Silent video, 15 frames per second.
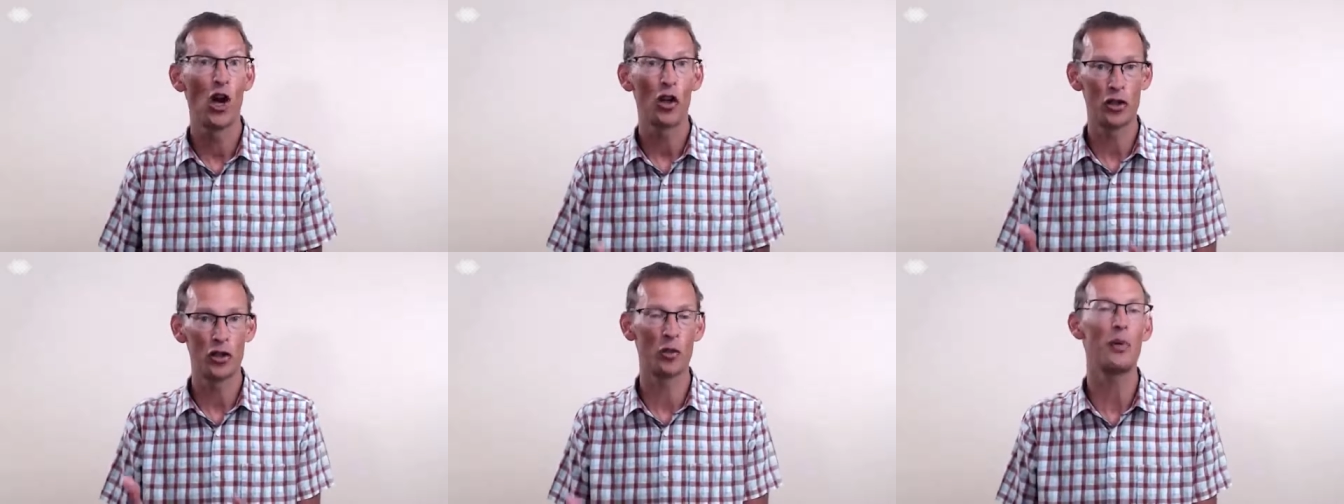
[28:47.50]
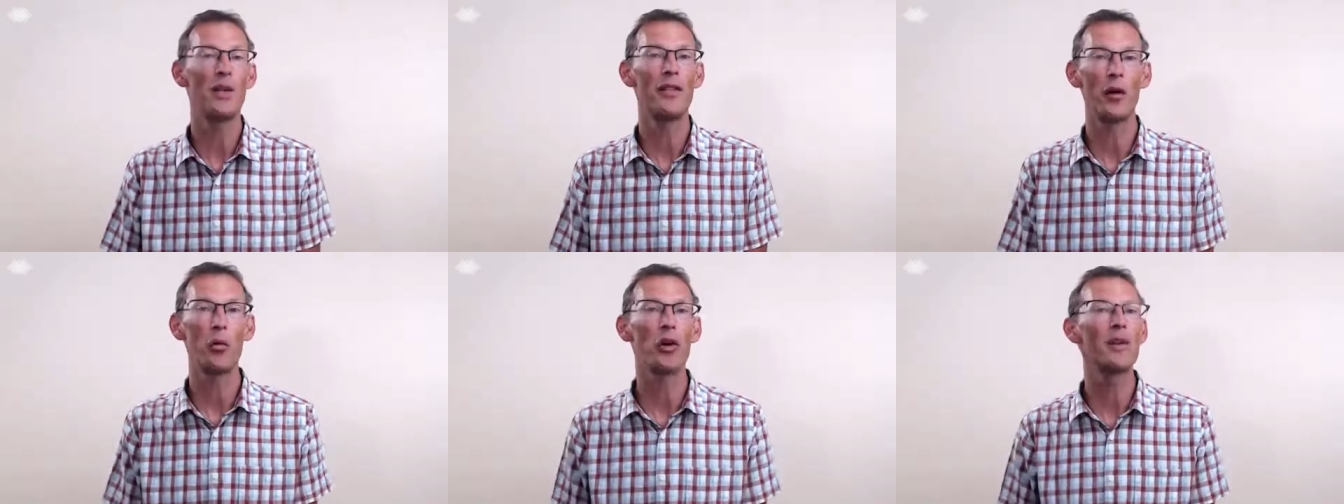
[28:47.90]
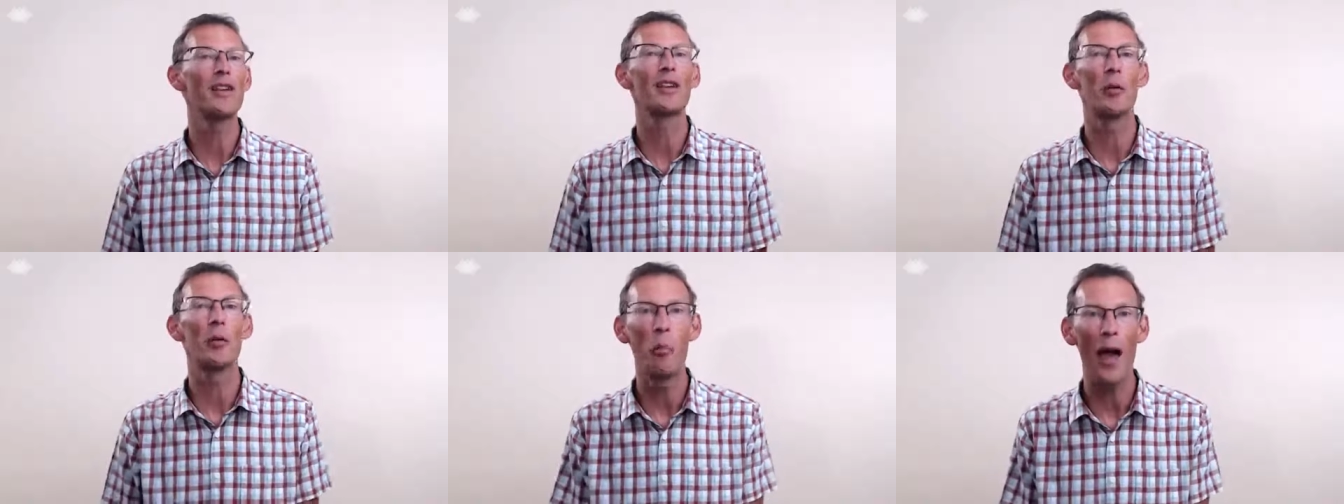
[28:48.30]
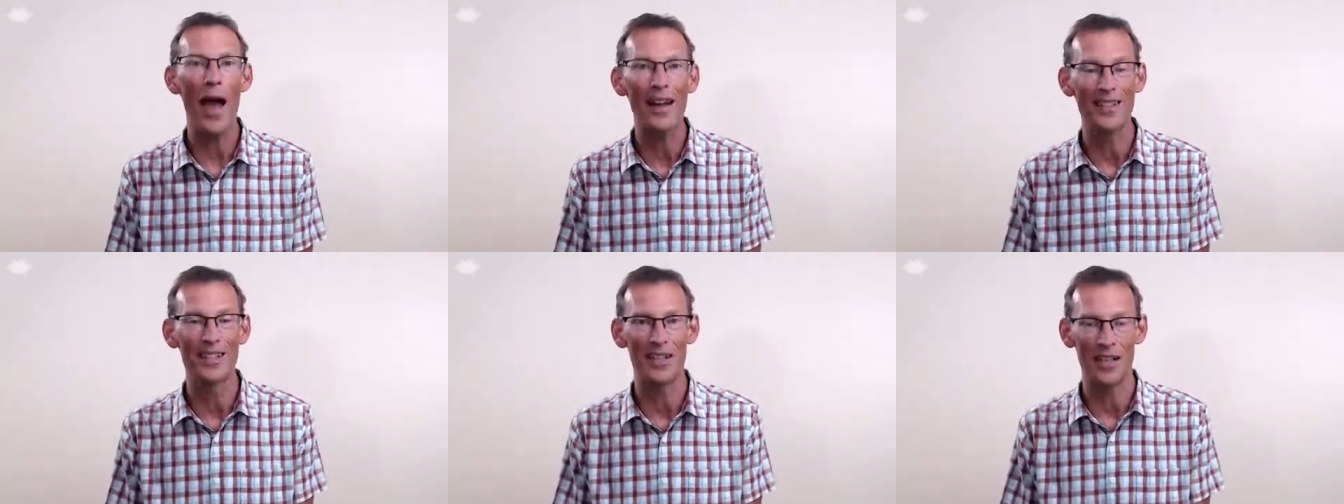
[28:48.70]
to be, they want to be
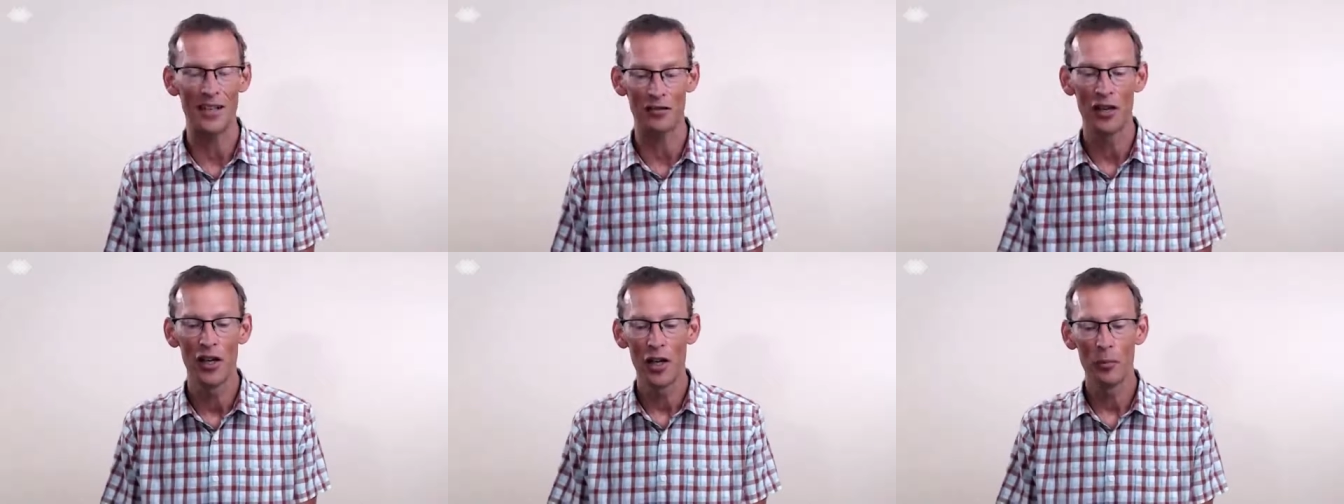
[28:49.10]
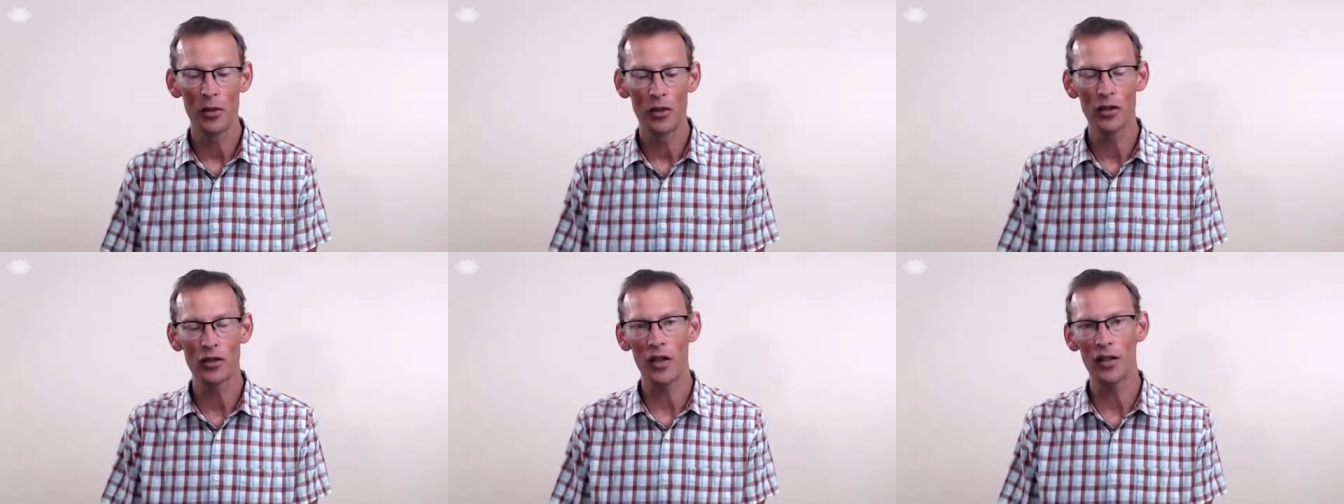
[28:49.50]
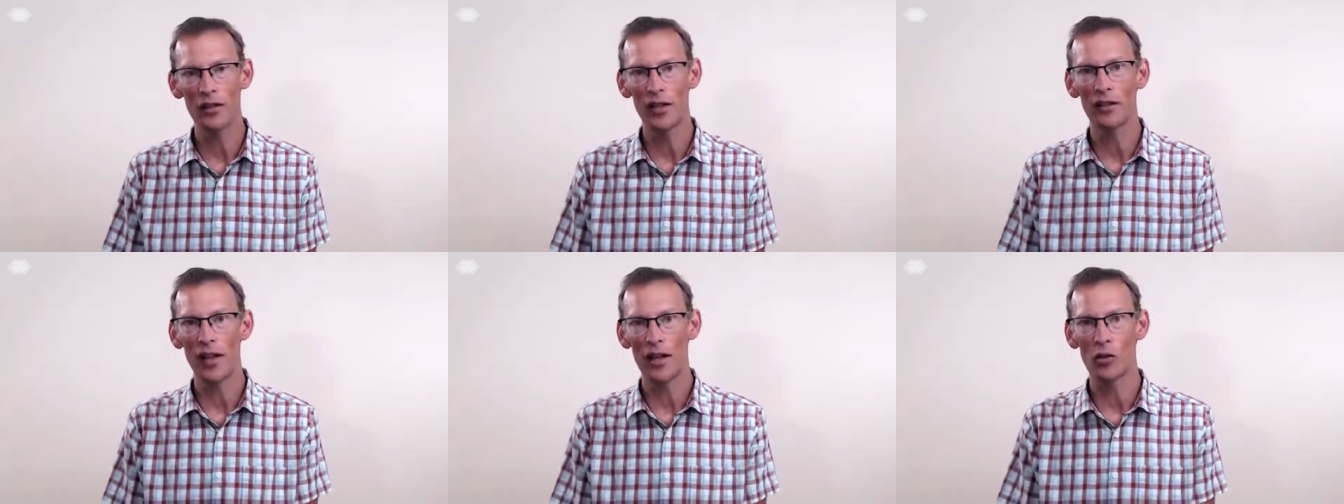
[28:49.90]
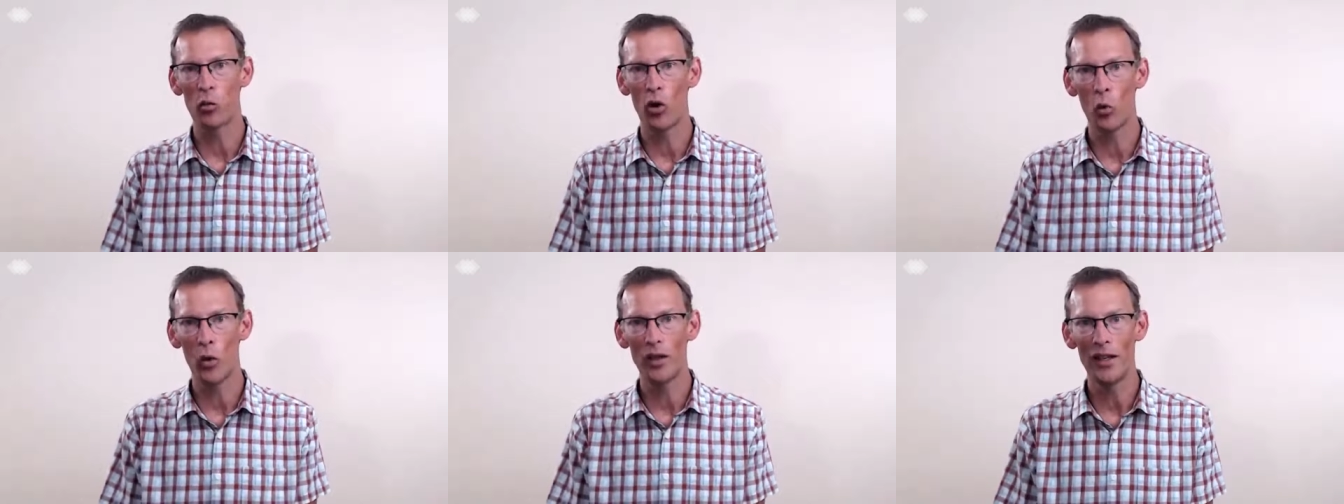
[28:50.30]
competitive because they think that's
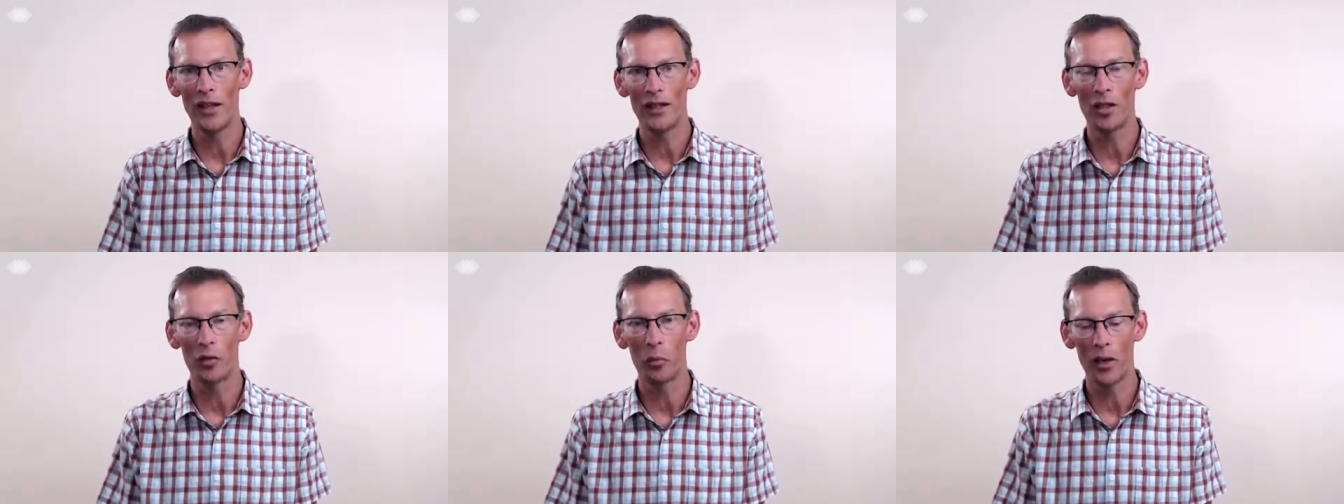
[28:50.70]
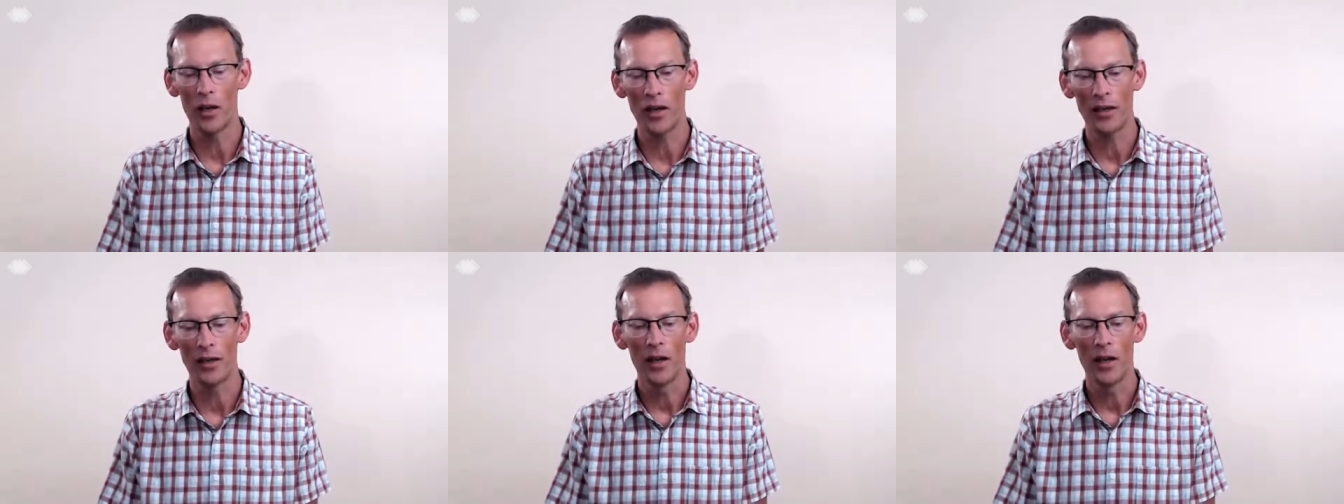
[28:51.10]
what we need to be.